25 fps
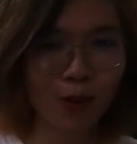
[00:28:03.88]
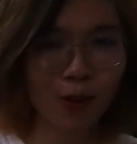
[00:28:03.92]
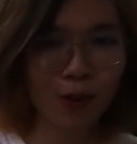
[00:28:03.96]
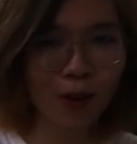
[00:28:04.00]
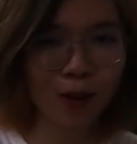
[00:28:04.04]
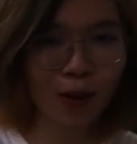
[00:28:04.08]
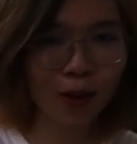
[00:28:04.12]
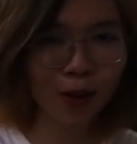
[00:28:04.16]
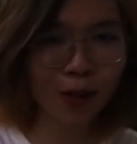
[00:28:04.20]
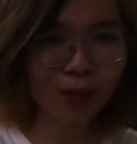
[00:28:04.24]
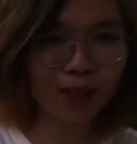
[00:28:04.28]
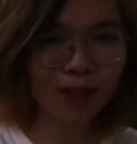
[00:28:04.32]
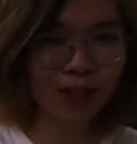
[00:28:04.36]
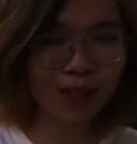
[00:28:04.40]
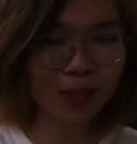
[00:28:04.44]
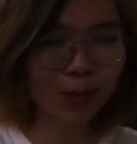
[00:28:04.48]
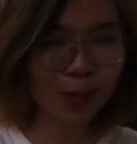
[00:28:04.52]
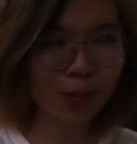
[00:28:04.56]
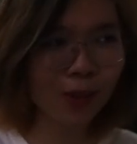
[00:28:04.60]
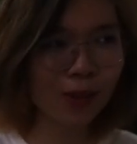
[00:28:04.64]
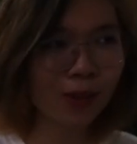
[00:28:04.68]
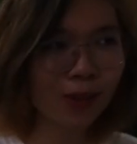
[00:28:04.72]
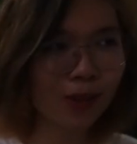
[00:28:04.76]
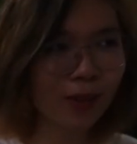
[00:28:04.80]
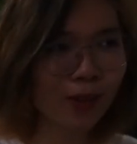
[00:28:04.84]
all of these
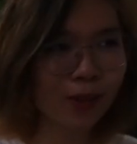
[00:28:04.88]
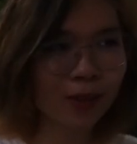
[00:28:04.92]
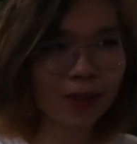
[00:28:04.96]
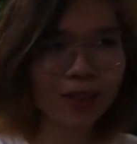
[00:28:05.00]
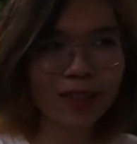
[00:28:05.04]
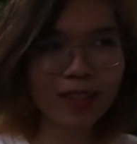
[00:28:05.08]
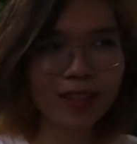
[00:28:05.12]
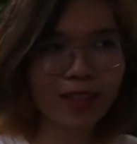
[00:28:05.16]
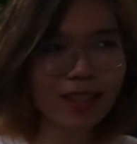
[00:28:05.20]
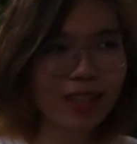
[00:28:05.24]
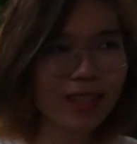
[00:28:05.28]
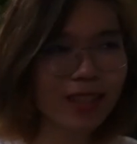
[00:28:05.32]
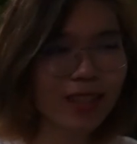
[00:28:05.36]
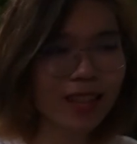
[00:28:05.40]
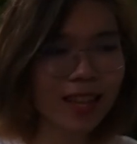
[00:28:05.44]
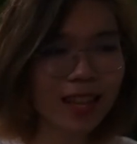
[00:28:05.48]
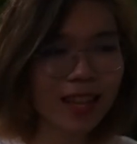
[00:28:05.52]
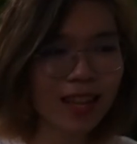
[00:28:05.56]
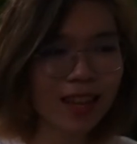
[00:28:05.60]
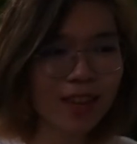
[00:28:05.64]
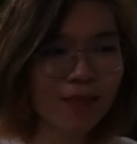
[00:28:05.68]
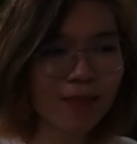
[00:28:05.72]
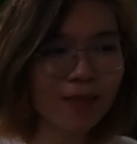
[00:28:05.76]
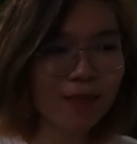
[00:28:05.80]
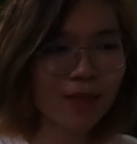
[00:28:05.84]
with you and just,
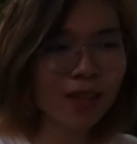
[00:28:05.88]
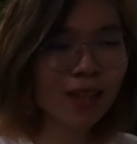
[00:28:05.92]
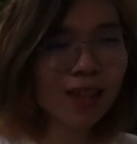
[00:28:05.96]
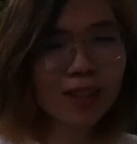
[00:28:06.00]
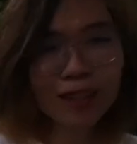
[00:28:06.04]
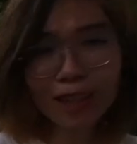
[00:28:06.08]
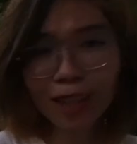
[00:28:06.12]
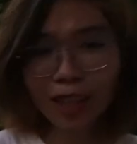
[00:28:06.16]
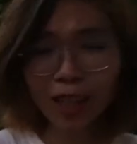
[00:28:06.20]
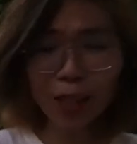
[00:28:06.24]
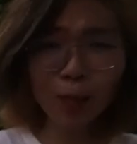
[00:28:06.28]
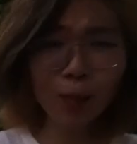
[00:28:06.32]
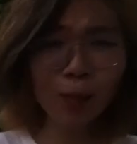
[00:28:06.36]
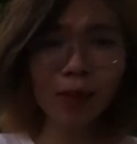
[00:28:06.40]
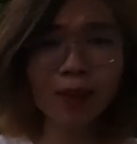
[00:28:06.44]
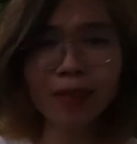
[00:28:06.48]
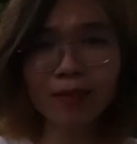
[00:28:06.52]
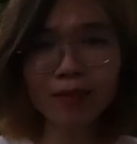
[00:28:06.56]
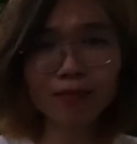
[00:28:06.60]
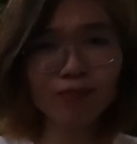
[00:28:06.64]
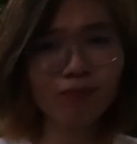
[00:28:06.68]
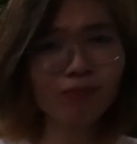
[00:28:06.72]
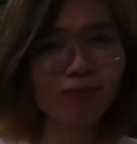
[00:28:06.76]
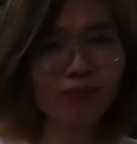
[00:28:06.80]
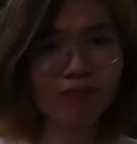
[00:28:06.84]
you know, document
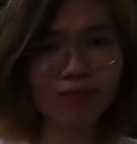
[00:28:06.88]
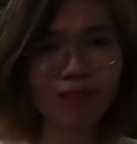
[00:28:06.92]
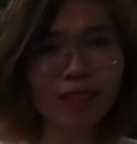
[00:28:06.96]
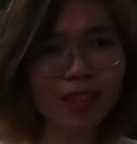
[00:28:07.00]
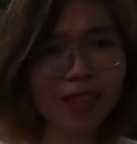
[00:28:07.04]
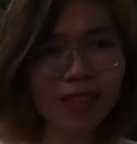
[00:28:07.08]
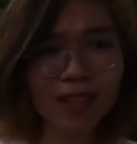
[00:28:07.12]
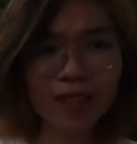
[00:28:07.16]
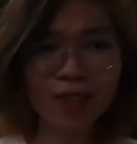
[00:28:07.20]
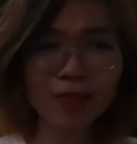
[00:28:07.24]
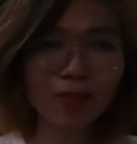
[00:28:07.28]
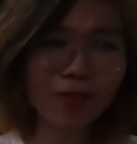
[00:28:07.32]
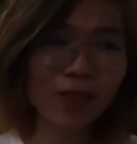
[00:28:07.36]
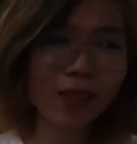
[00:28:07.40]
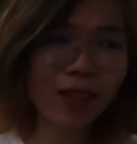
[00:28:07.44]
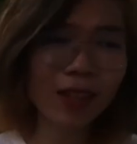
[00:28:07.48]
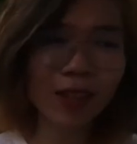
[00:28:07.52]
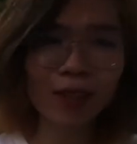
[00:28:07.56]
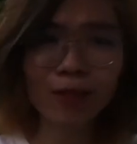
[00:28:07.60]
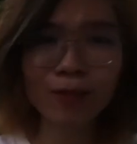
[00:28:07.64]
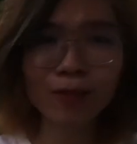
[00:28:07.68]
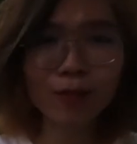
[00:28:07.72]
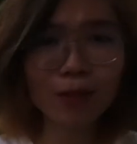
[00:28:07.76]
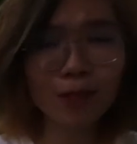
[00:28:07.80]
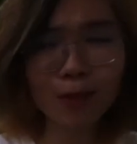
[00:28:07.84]
this, you
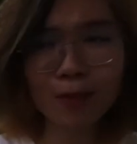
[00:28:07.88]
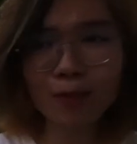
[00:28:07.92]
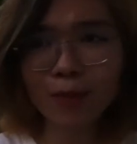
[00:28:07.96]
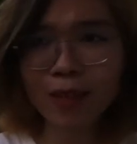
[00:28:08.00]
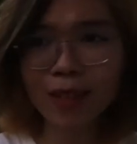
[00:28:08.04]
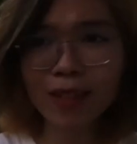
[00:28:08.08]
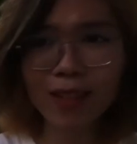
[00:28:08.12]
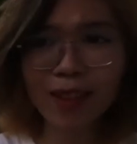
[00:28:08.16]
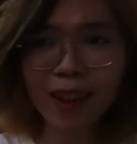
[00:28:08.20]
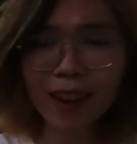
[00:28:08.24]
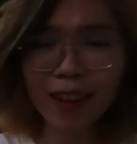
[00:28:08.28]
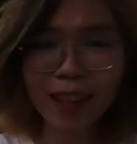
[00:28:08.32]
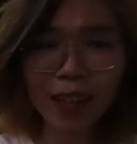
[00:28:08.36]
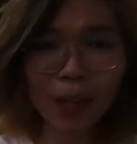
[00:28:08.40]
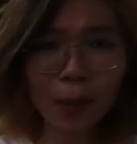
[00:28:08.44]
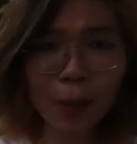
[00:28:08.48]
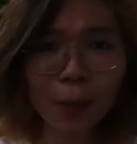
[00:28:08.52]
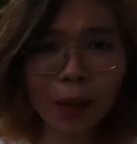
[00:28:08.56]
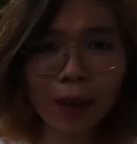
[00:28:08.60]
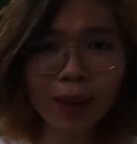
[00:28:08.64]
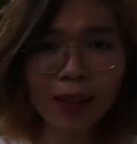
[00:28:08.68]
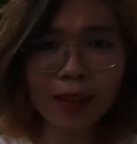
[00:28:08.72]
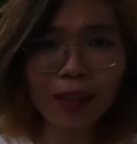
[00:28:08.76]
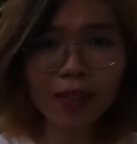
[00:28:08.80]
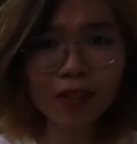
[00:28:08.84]
know, just me talking
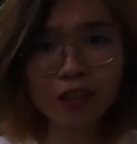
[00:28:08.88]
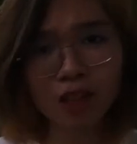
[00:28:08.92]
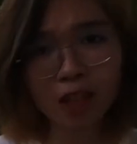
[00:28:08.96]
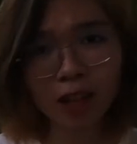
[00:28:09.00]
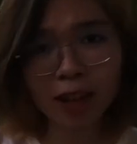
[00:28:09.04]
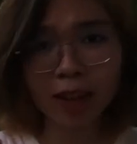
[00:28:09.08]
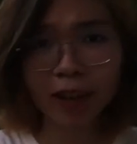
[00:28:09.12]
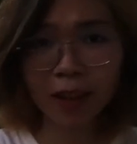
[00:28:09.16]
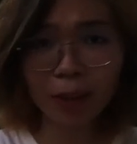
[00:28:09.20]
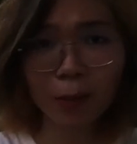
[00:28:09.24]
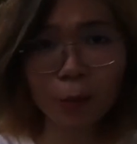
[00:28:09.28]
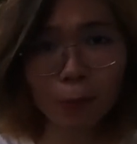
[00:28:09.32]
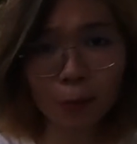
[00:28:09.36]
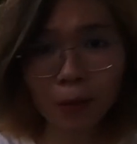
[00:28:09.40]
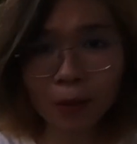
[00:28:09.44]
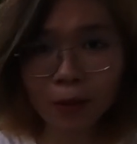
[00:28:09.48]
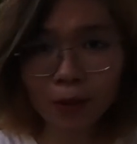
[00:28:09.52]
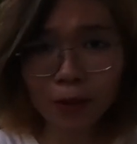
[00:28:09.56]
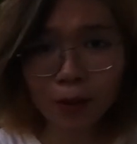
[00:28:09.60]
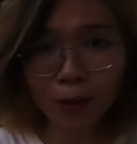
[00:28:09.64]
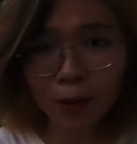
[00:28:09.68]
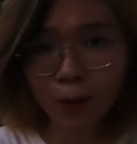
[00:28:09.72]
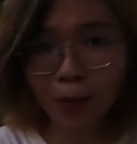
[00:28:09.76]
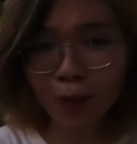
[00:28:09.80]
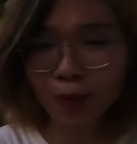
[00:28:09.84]
about it and sharing it
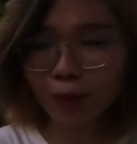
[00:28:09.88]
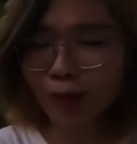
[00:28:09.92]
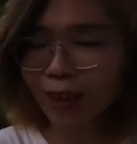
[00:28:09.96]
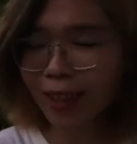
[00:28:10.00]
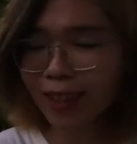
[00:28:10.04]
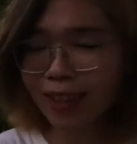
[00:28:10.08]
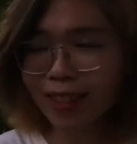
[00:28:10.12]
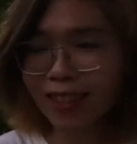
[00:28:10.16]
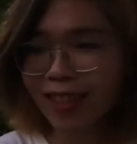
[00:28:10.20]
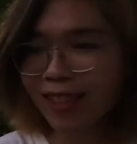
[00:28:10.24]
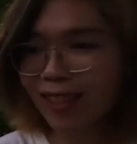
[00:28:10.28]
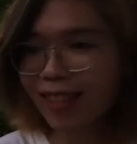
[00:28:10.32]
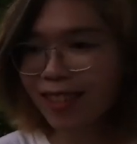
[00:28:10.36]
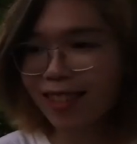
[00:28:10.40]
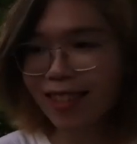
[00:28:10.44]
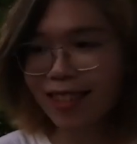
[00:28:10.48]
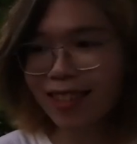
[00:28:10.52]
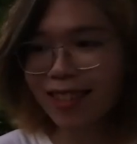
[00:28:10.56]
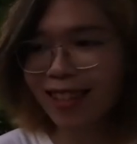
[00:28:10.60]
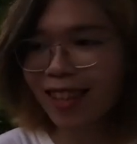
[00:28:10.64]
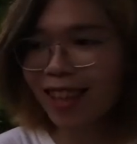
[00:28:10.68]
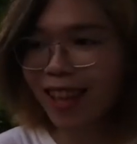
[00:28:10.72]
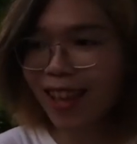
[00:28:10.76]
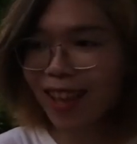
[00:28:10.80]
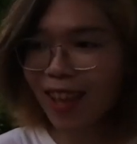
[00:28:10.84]
with you, my friends, and
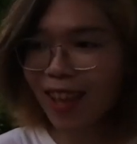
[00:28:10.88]
just